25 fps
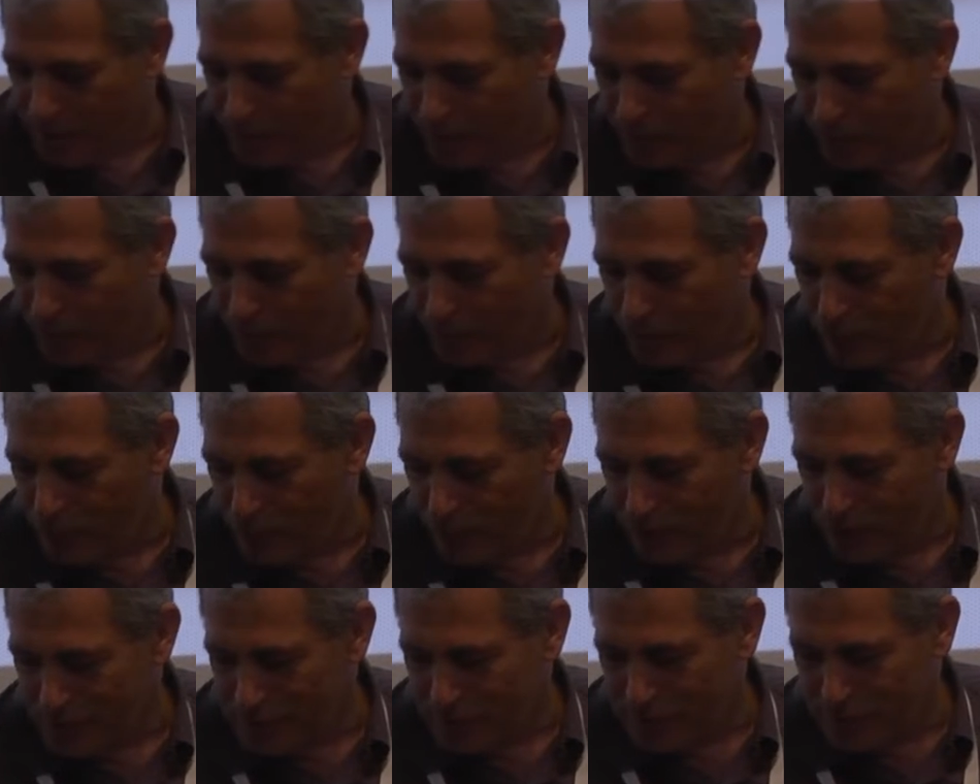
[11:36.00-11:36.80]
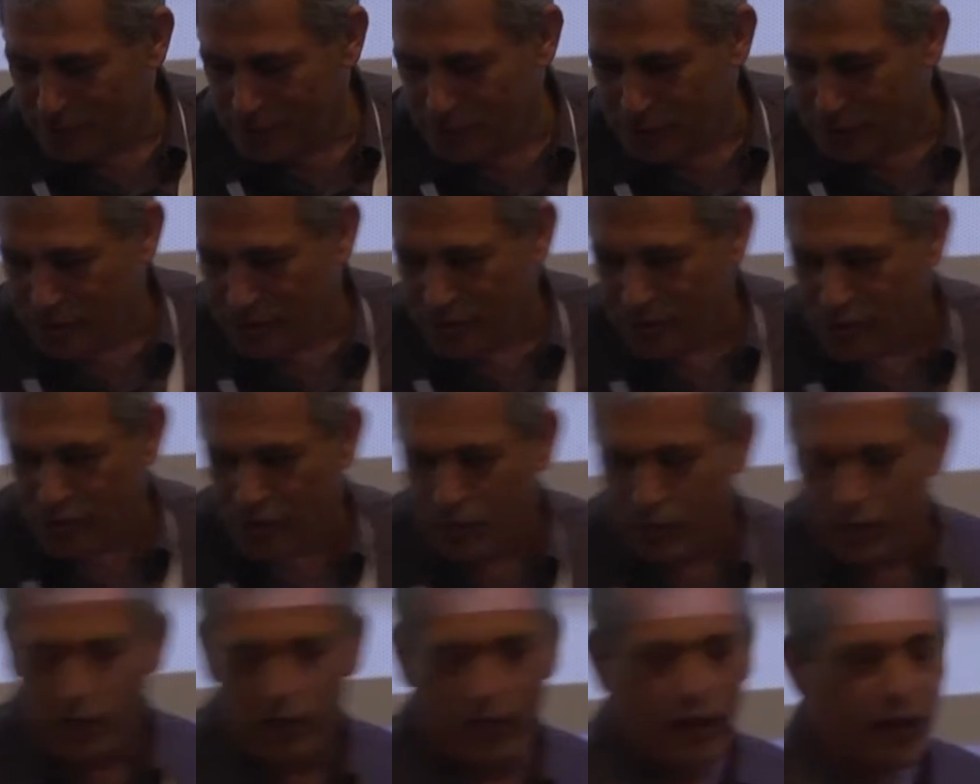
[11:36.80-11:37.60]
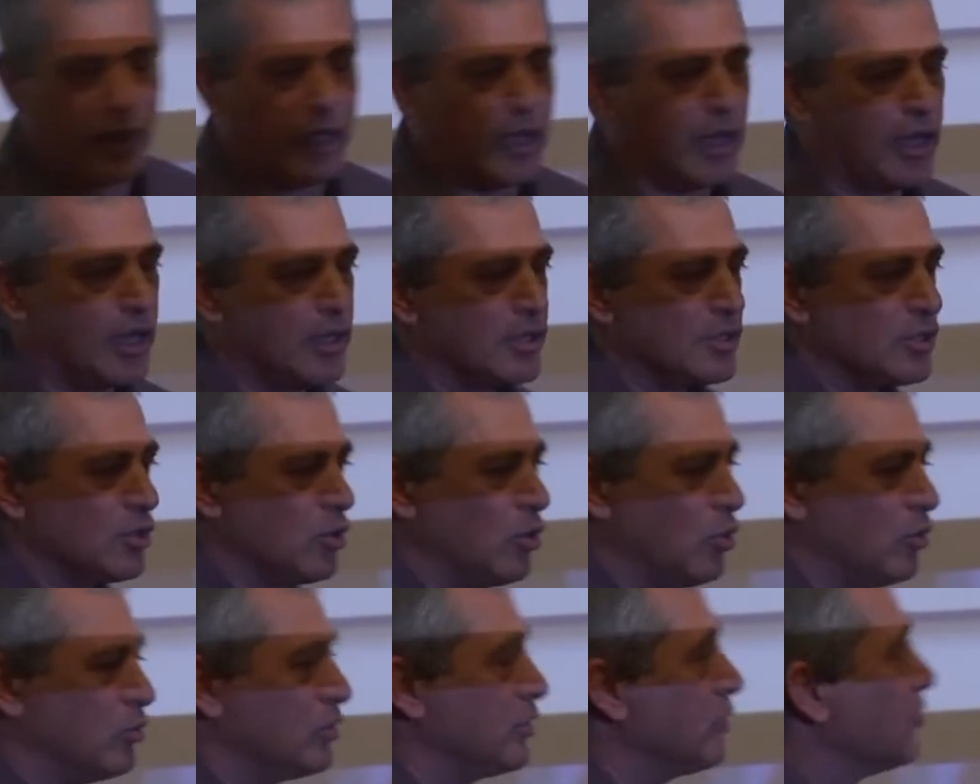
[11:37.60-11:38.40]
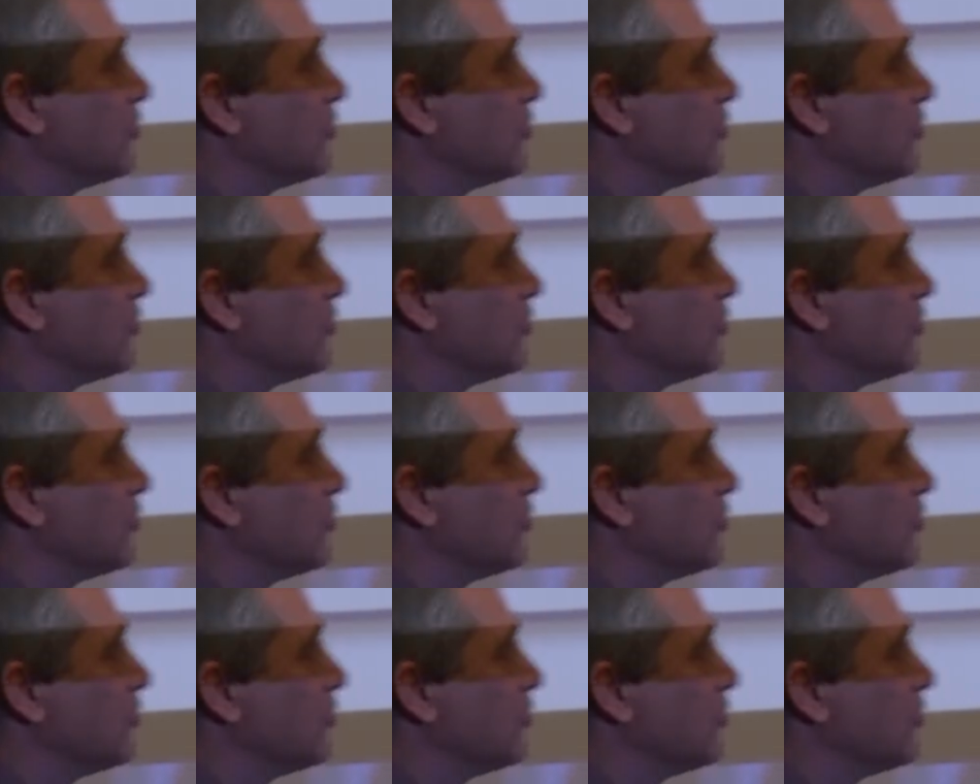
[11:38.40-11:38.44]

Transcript: a few things. So the